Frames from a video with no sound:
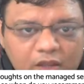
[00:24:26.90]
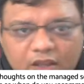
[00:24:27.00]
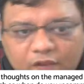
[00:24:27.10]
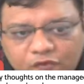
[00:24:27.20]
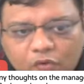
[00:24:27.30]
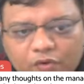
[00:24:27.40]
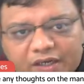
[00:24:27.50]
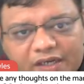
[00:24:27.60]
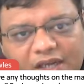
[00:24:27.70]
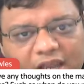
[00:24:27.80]
If you
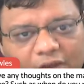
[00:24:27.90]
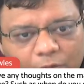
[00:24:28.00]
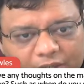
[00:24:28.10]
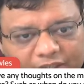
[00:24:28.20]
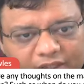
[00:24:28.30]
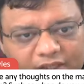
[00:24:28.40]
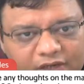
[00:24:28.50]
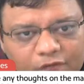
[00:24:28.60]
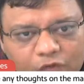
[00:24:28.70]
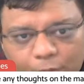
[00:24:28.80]
really have money and
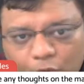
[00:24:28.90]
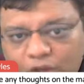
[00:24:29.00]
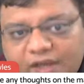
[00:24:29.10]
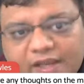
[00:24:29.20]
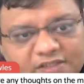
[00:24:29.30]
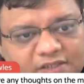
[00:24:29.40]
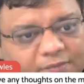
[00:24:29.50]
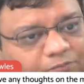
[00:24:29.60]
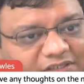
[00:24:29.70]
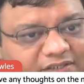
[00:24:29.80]
if your product has a
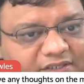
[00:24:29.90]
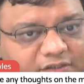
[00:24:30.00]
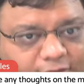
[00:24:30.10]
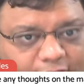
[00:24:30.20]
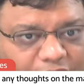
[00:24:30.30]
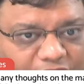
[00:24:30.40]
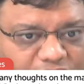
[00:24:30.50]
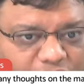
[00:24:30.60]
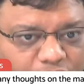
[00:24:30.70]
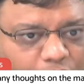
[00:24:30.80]
business
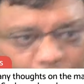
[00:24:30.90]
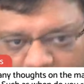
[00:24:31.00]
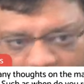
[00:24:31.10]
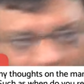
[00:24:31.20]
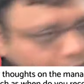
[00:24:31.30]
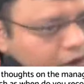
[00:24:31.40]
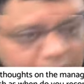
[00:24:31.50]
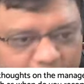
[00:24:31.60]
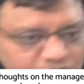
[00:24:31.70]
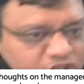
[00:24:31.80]
justification to go on a cloud,
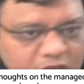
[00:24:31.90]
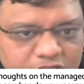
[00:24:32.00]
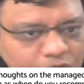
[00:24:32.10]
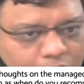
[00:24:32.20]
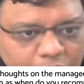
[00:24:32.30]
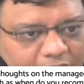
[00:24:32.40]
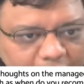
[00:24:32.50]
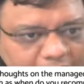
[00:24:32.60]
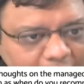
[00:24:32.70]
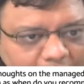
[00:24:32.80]
just go on a
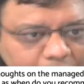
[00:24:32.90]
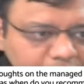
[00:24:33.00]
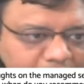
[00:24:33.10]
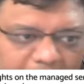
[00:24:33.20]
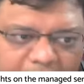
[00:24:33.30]
cloud. There